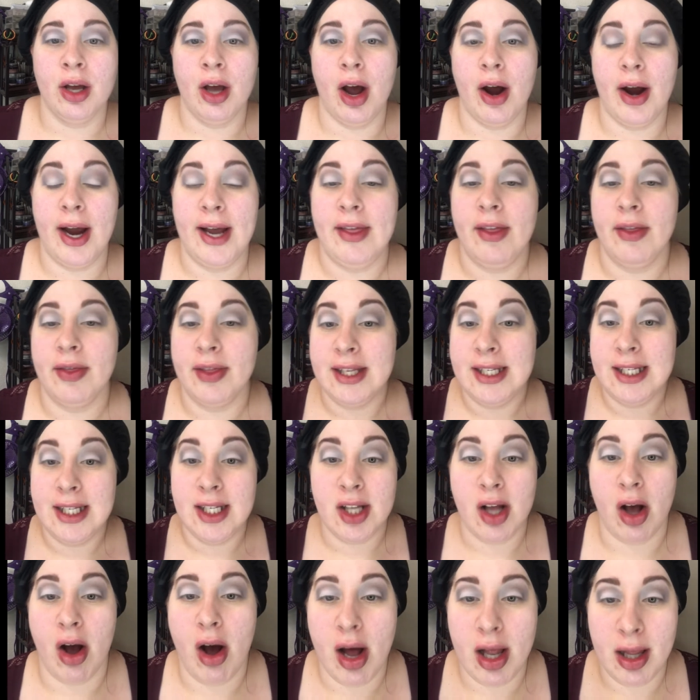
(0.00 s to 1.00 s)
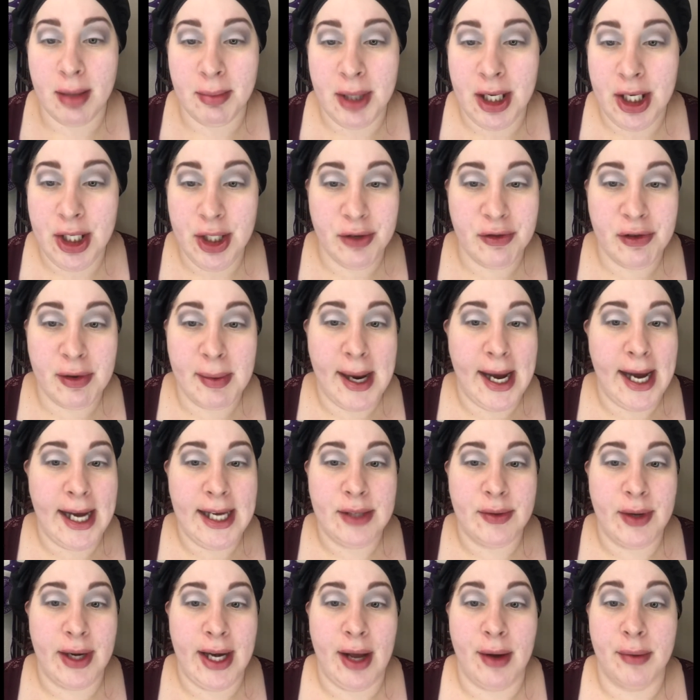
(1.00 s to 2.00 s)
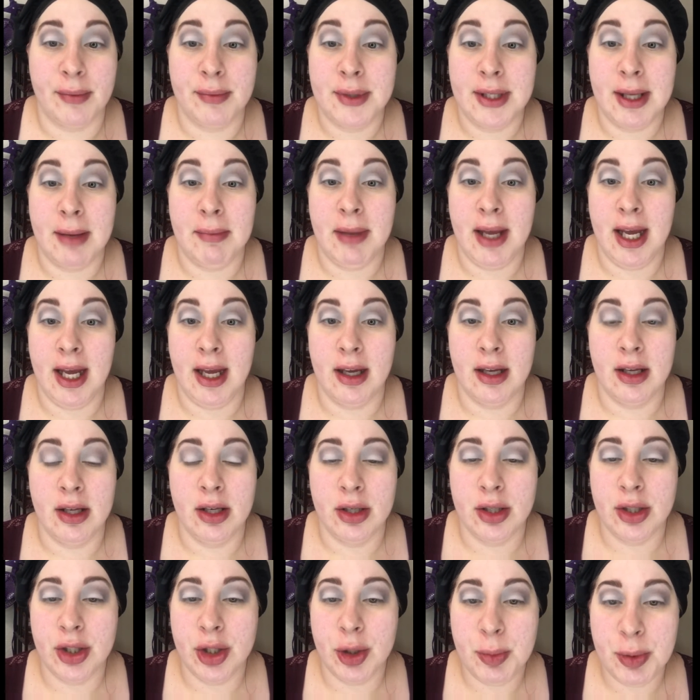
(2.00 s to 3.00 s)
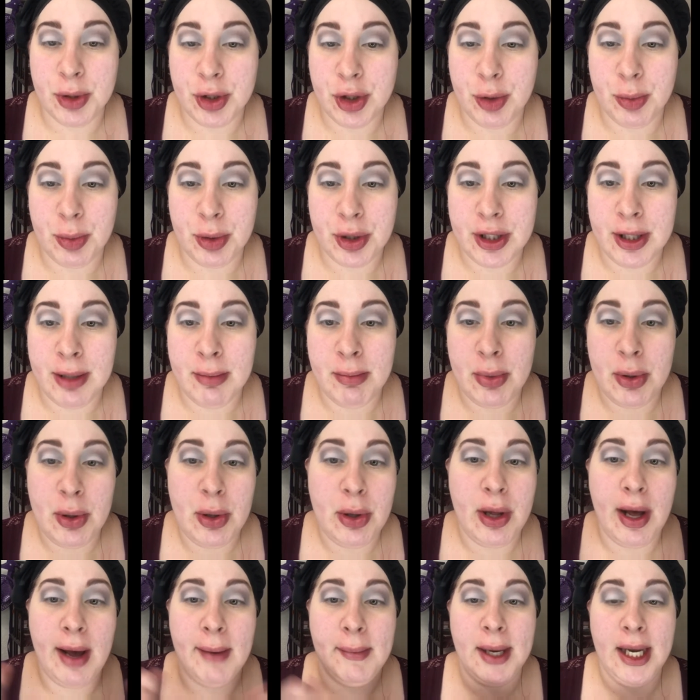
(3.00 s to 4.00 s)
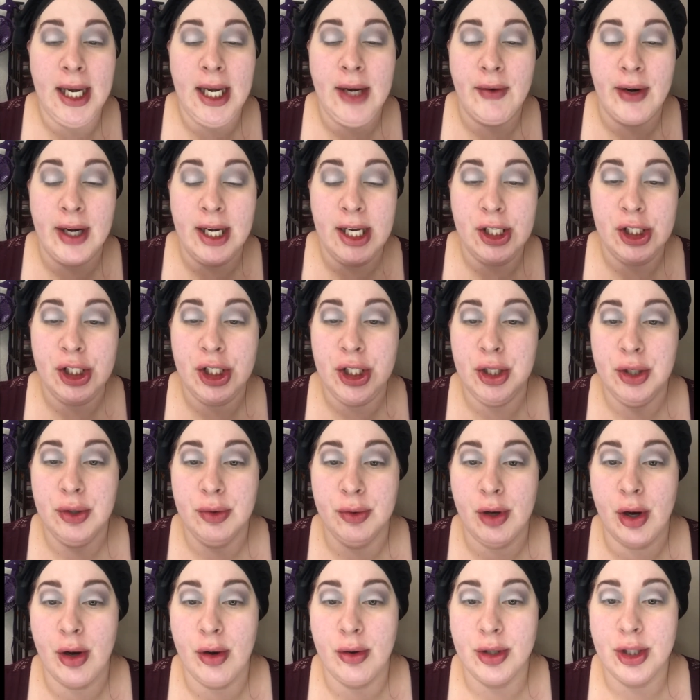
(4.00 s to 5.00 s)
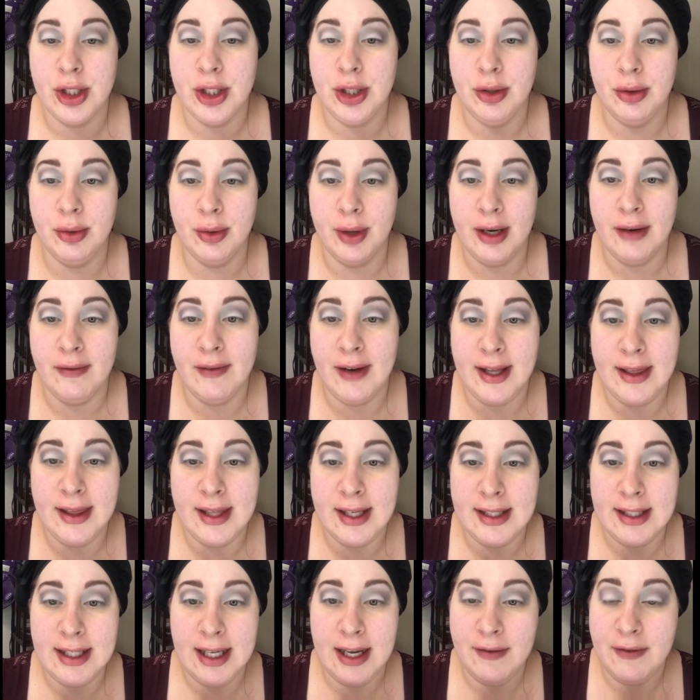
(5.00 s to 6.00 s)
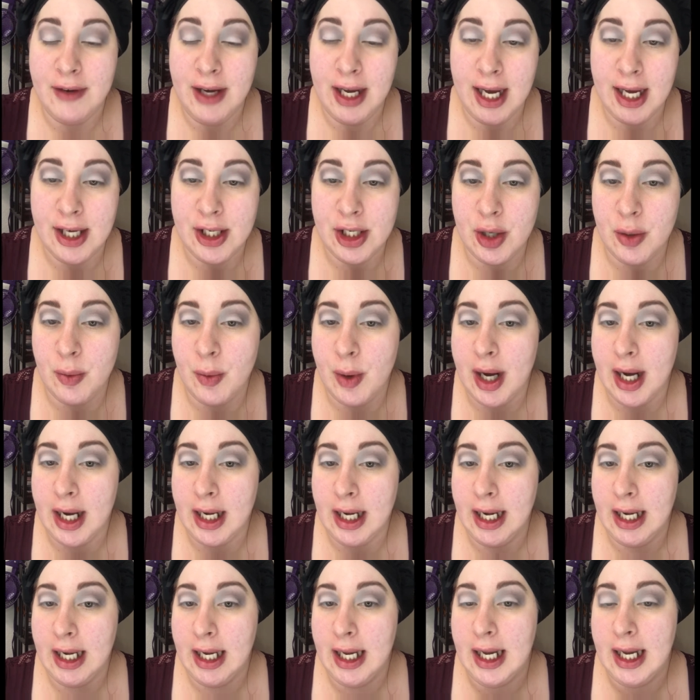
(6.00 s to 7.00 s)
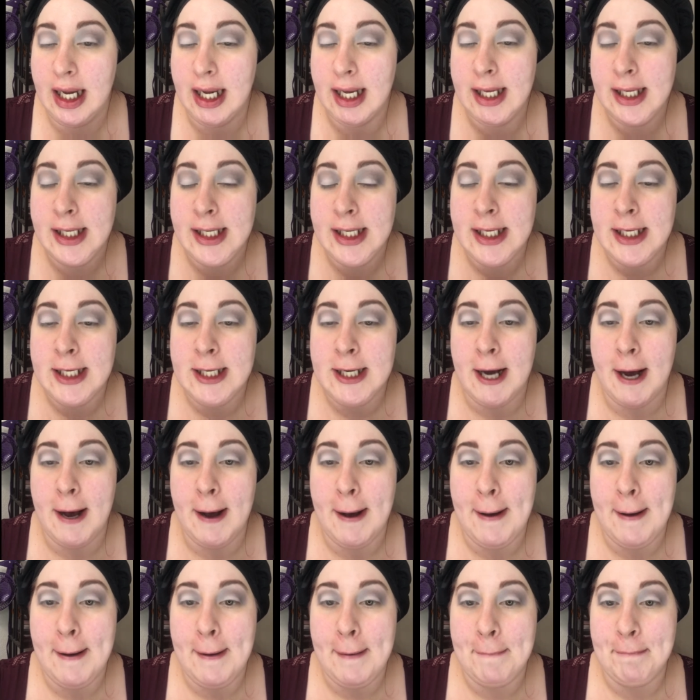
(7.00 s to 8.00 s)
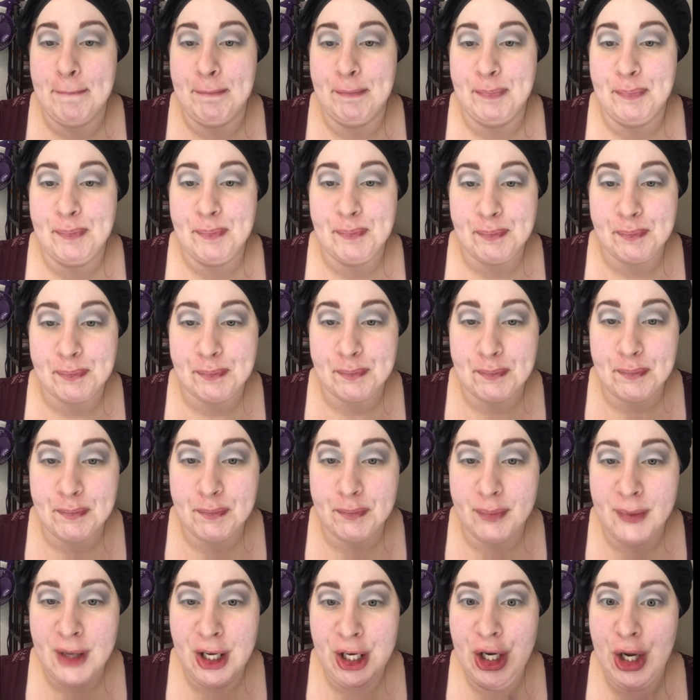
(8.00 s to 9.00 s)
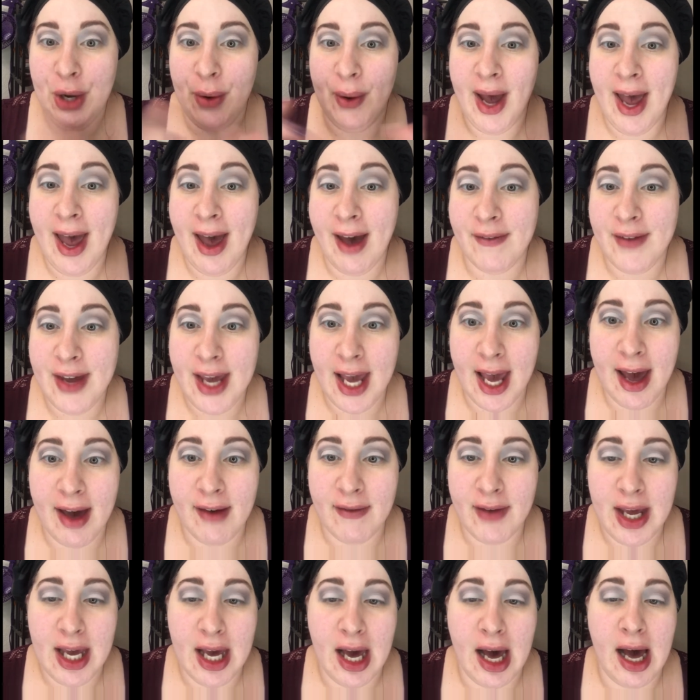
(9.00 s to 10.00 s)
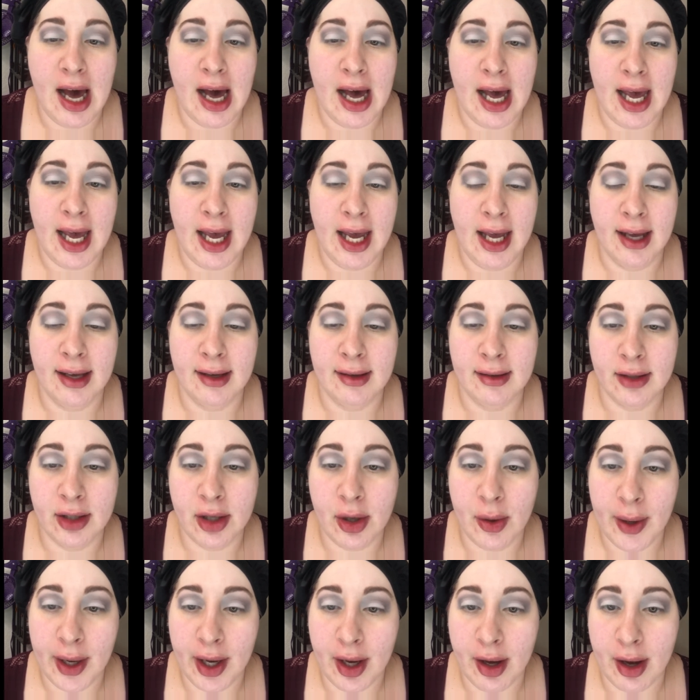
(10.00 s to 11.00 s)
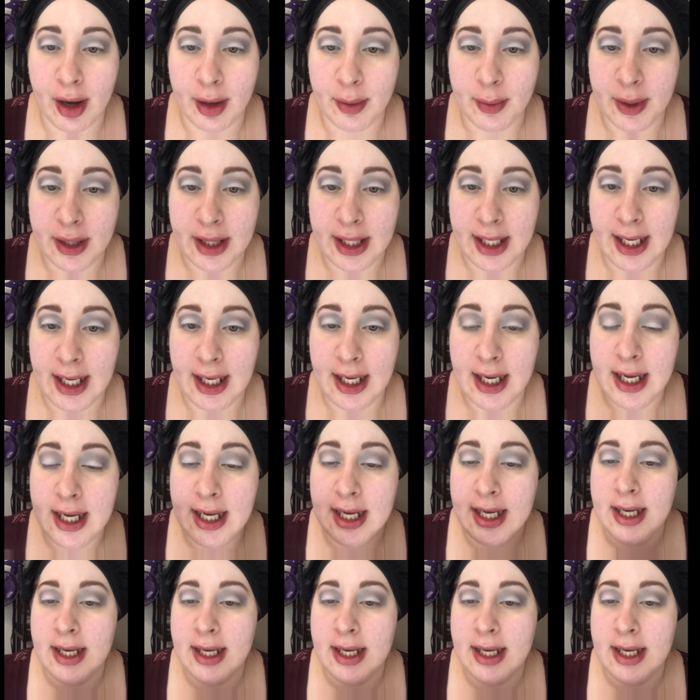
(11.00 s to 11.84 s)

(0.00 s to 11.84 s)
All right, this is all I'm gonna do for my eyes right now. Something super, super simple. I'm getting ready to go to an event this evening. I don't want any, you know, heavy eye going on with it.